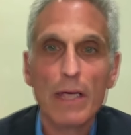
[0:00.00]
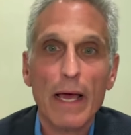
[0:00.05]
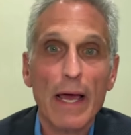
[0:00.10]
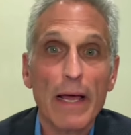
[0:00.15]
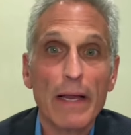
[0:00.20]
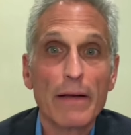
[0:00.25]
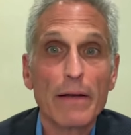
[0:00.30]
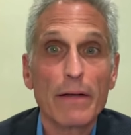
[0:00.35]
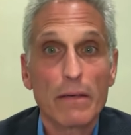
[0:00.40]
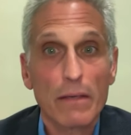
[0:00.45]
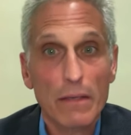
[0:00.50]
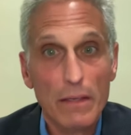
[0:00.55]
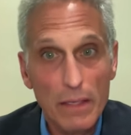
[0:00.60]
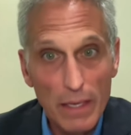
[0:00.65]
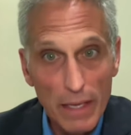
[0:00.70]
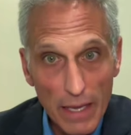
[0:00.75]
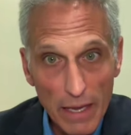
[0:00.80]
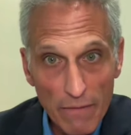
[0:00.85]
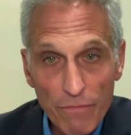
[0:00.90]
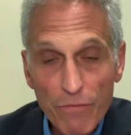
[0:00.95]
And
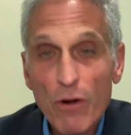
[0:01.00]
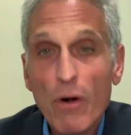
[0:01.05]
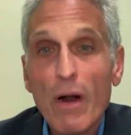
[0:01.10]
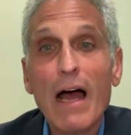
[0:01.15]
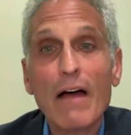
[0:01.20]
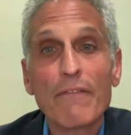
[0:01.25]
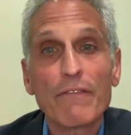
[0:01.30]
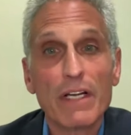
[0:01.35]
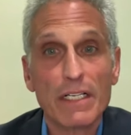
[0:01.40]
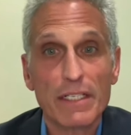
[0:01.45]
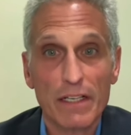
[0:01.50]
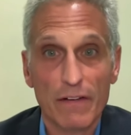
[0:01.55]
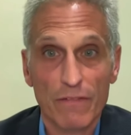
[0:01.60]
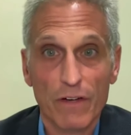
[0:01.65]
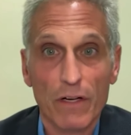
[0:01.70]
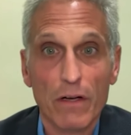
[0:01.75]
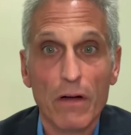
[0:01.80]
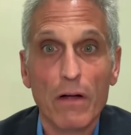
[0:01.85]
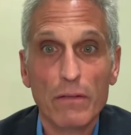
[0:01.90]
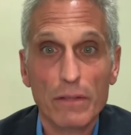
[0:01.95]
if they're having
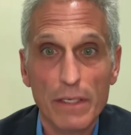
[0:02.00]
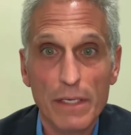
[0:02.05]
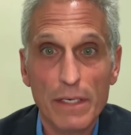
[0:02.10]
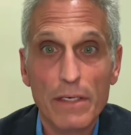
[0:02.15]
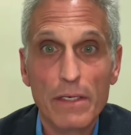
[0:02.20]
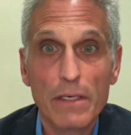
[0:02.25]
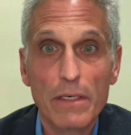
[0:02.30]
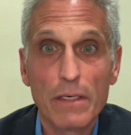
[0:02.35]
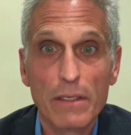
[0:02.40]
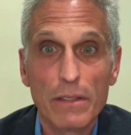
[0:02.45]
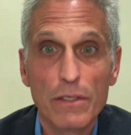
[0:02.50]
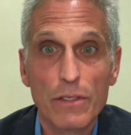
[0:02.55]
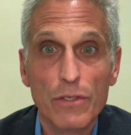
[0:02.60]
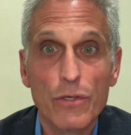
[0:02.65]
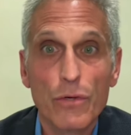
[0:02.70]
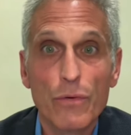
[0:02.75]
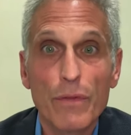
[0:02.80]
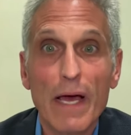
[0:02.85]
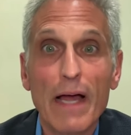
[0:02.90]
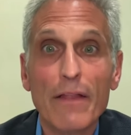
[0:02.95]
difficulty, to
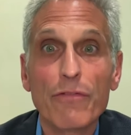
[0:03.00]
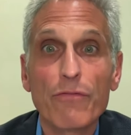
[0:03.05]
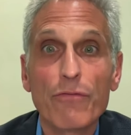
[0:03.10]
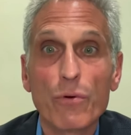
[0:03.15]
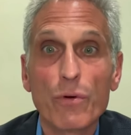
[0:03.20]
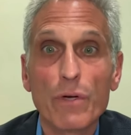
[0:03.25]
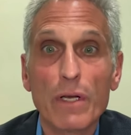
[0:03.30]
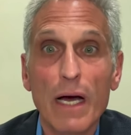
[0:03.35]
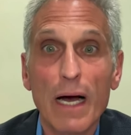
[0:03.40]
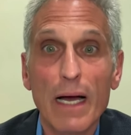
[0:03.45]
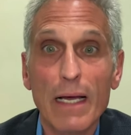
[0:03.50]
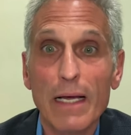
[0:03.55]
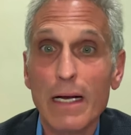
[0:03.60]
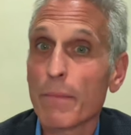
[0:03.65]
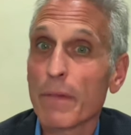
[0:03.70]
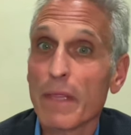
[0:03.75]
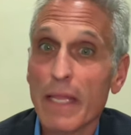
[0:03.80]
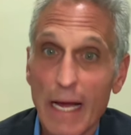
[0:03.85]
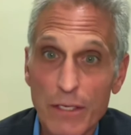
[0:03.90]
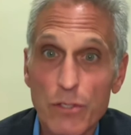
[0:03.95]
do that through diet. I
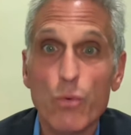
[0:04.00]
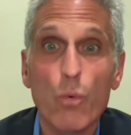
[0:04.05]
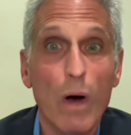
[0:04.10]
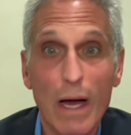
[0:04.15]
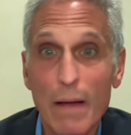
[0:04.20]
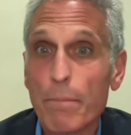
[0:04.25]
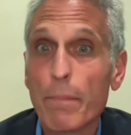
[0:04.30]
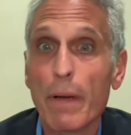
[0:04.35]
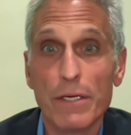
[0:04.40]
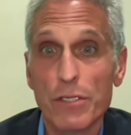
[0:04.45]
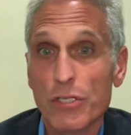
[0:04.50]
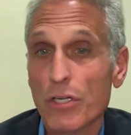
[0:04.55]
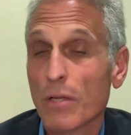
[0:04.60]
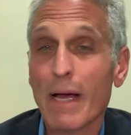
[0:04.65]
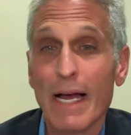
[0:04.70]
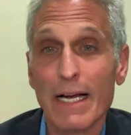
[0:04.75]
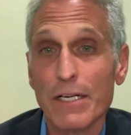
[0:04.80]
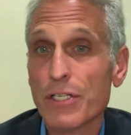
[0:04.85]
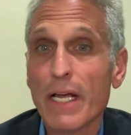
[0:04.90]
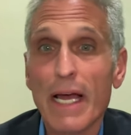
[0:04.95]
mean, that's why
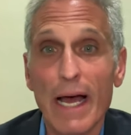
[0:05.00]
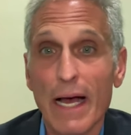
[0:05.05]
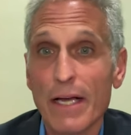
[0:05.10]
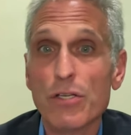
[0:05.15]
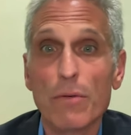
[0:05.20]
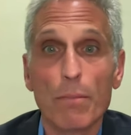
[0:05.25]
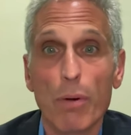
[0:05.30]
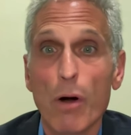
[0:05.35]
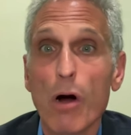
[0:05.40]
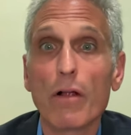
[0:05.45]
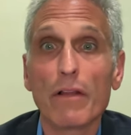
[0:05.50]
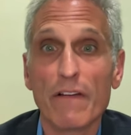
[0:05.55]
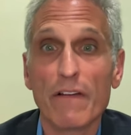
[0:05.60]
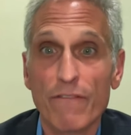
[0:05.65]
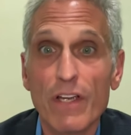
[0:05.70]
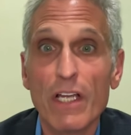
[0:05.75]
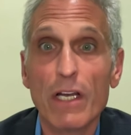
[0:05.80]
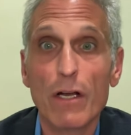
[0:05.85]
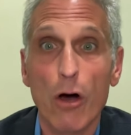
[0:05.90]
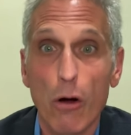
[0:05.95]
Pendulum actually has a
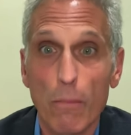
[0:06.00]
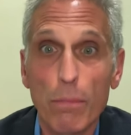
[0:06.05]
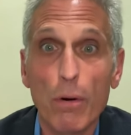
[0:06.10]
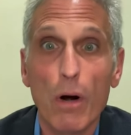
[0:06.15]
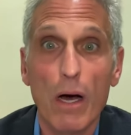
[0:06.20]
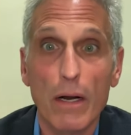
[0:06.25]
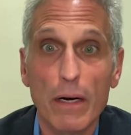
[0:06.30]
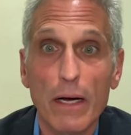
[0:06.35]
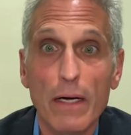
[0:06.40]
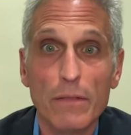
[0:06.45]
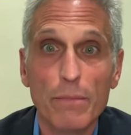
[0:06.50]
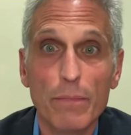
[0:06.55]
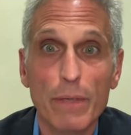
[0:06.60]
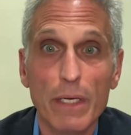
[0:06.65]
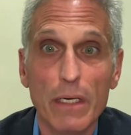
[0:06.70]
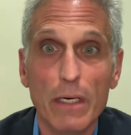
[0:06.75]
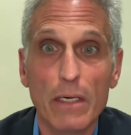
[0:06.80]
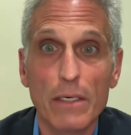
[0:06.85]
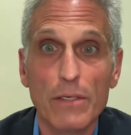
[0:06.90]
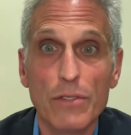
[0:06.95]
polyphenol product
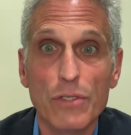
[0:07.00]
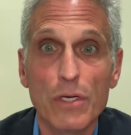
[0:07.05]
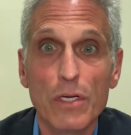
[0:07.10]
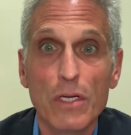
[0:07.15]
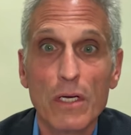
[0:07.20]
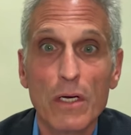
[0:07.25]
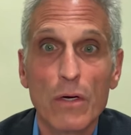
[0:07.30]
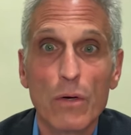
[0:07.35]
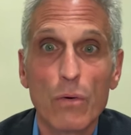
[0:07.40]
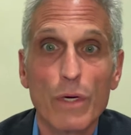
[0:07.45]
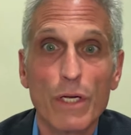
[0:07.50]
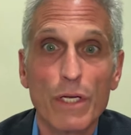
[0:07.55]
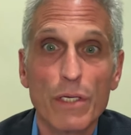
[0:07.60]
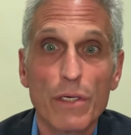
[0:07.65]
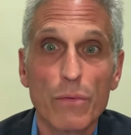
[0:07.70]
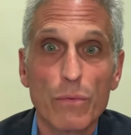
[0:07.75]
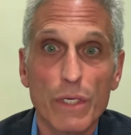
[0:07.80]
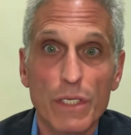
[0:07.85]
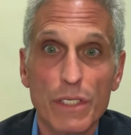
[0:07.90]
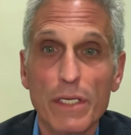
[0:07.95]
because
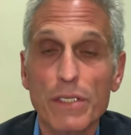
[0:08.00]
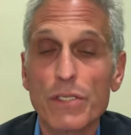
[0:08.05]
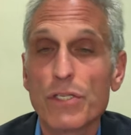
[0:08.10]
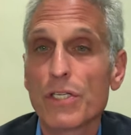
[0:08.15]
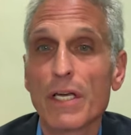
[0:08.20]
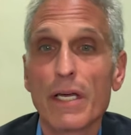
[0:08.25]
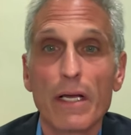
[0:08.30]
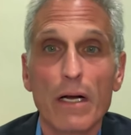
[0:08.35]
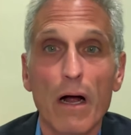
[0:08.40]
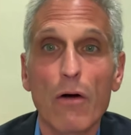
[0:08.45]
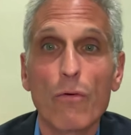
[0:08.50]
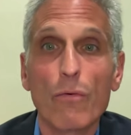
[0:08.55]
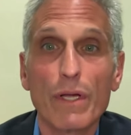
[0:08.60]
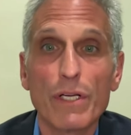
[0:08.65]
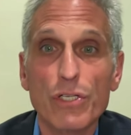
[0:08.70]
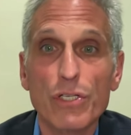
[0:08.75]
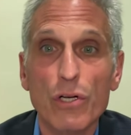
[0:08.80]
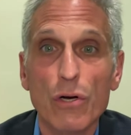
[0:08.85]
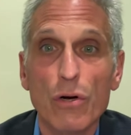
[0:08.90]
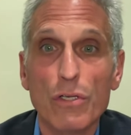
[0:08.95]
we, we did see in our
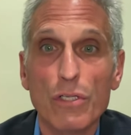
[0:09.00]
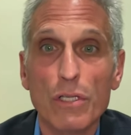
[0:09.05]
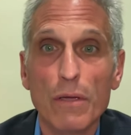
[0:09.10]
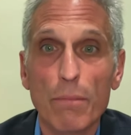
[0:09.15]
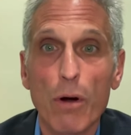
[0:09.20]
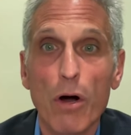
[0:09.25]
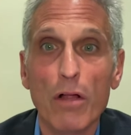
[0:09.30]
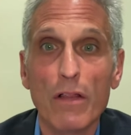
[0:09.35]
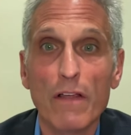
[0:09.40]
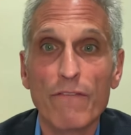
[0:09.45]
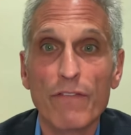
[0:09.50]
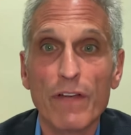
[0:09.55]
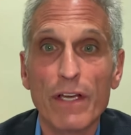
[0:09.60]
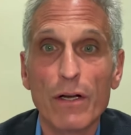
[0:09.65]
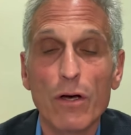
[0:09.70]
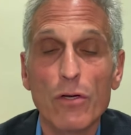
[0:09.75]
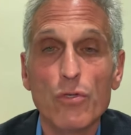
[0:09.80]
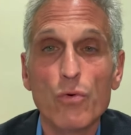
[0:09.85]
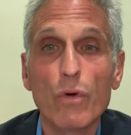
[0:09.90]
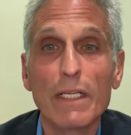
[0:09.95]
research that
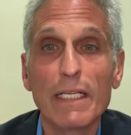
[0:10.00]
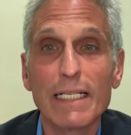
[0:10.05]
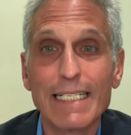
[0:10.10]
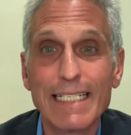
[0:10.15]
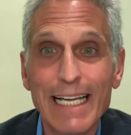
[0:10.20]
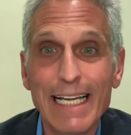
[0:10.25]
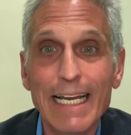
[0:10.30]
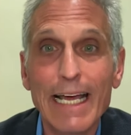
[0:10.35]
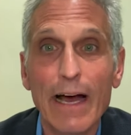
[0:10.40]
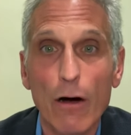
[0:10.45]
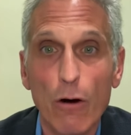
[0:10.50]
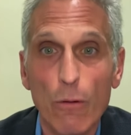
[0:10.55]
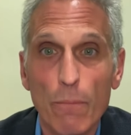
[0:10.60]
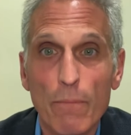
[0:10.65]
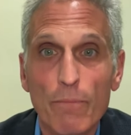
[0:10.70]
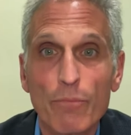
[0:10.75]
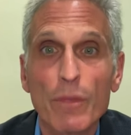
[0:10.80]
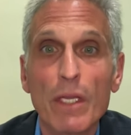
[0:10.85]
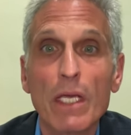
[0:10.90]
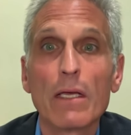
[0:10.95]
polyphenols really did
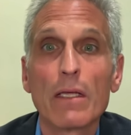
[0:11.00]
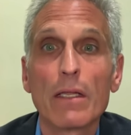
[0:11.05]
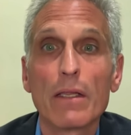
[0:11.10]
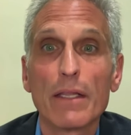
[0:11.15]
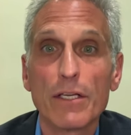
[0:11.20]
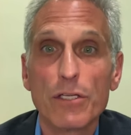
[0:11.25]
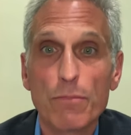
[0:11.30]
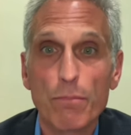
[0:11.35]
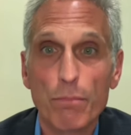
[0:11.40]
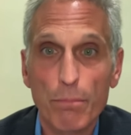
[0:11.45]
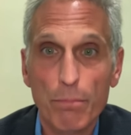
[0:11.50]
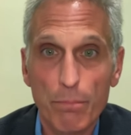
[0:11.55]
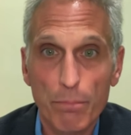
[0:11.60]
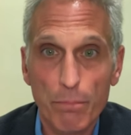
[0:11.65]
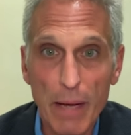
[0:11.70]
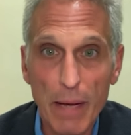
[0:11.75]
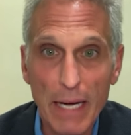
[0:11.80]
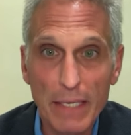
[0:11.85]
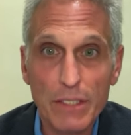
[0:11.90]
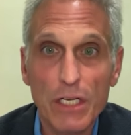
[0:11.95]
help these
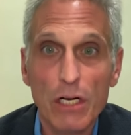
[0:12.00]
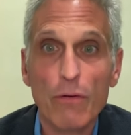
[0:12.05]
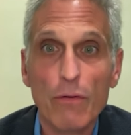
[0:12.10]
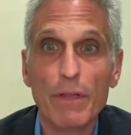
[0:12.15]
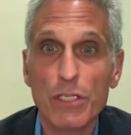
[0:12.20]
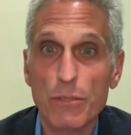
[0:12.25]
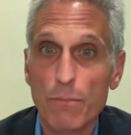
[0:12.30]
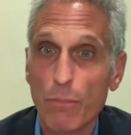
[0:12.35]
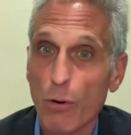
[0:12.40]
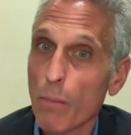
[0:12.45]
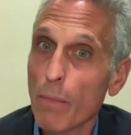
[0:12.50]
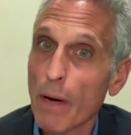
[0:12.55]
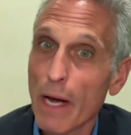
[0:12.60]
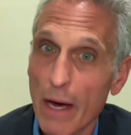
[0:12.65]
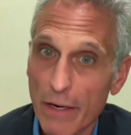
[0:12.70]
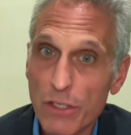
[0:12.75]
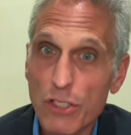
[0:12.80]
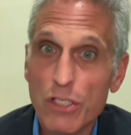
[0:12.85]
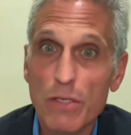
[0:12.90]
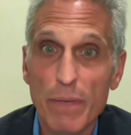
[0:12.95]
bacteria, these
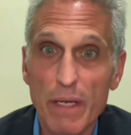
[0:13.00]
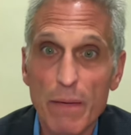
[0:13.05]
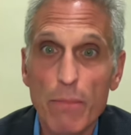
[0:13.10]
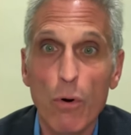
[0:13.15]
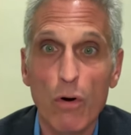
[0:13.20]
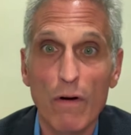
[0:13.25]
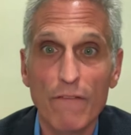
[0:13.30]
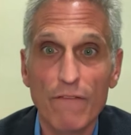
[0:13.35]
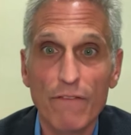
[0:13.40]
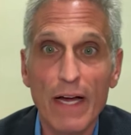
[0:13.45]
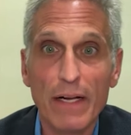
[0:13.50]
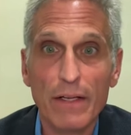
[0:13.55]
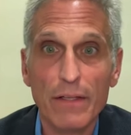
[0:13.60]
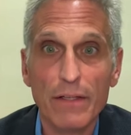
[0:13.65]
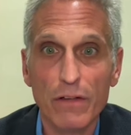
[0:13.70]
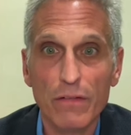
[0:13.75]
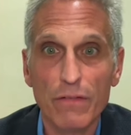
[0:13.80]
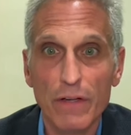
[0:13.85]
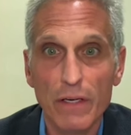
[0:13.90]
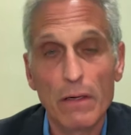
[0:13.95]
probiotics to be more
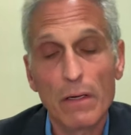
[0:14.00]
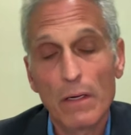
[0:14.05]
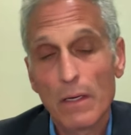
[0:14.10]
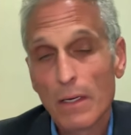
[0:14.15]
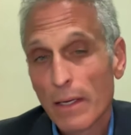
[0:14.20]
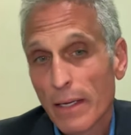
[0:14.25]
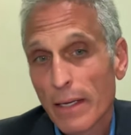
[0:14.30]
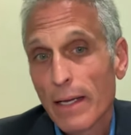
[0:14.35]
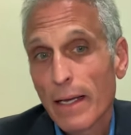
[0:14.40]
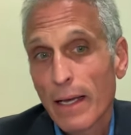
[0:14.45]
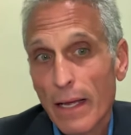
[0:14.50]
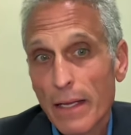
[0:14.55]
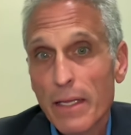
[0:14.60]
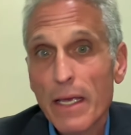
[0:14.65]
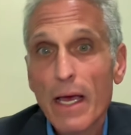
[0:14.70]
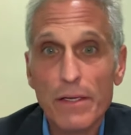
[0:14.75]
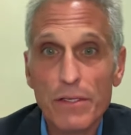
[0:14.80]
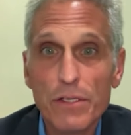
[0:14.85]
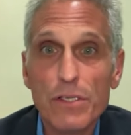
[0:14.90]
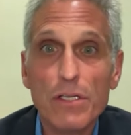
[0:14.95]
effective. And, and
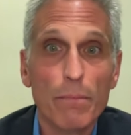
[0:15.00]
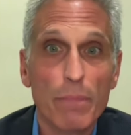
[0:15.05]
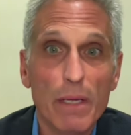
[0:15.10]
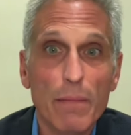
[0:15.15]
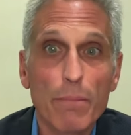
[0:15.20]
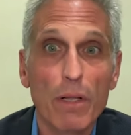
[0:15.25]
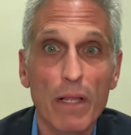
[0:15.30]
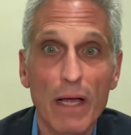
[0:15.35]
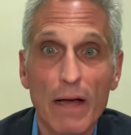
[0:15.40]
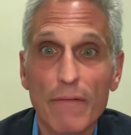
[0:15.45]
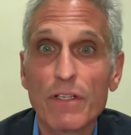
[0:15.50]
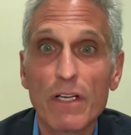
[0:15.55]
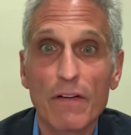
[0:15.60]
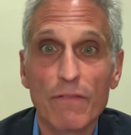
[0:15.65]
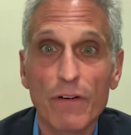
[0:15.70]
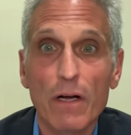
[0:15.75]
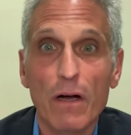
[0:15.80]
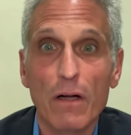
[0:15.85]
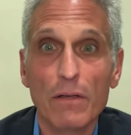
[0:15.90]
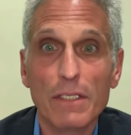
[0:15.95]
yes, some people have
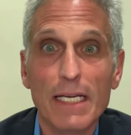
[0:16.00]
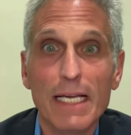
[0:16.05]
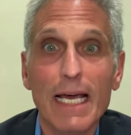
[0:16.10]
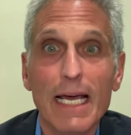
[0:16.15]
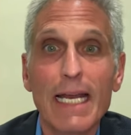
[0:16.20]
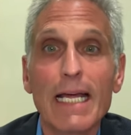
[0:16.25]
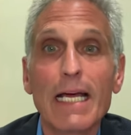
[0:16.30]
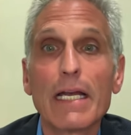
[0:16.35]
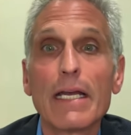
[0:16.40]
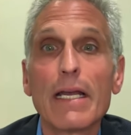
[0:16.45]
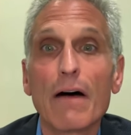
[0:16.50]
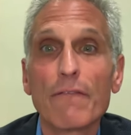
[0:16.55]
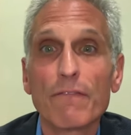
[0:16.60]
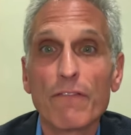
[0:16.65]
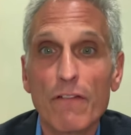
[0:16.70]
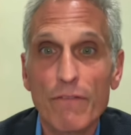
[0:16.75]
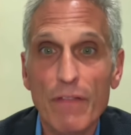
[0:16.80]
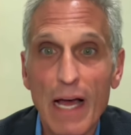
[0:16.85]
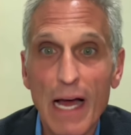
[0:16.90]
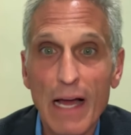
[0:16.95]
difficulty getting enough
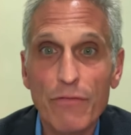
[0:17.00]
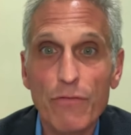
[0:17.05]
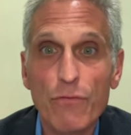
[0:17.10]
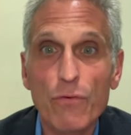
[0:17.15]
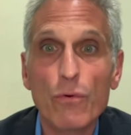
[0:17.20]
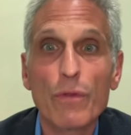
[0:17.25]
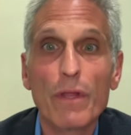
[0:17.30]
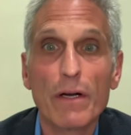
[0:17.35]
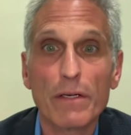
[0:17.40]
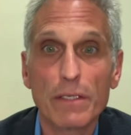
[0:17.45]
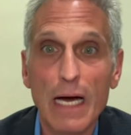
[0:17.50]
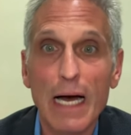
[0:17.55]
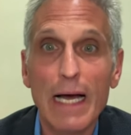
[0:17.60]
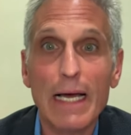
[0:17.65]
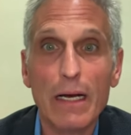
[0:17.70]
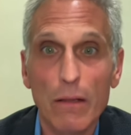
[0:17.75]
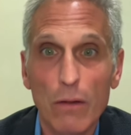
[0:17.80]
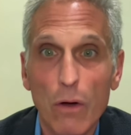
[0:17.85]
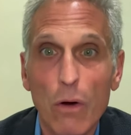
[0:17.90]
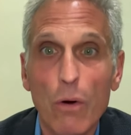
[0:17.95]
of that through their
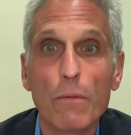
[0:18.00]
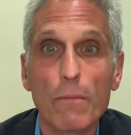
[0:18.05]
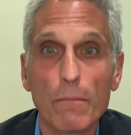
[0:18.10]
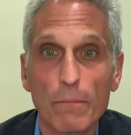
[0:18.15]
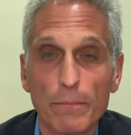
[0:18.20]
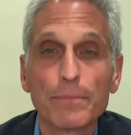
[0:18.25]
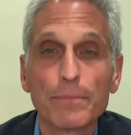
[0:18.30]
diet alone.